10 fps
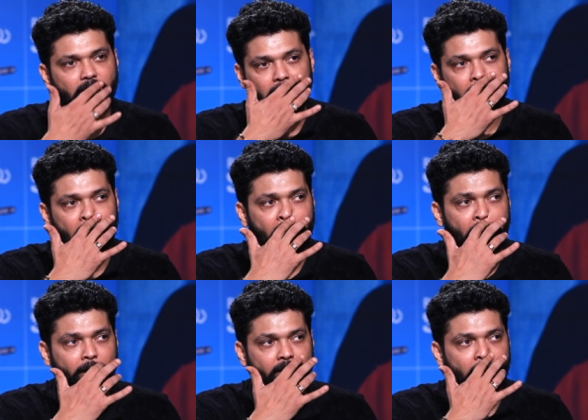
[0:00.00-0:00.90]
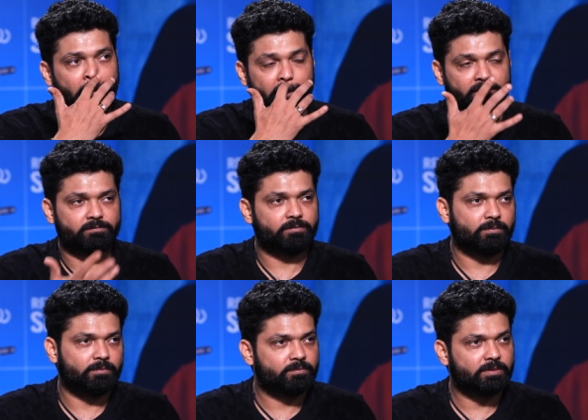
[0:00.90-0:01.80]
Uh, I mean,
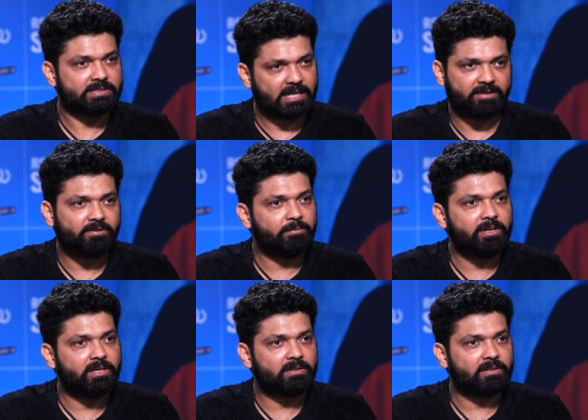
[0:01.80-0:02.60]
uh, it started from here.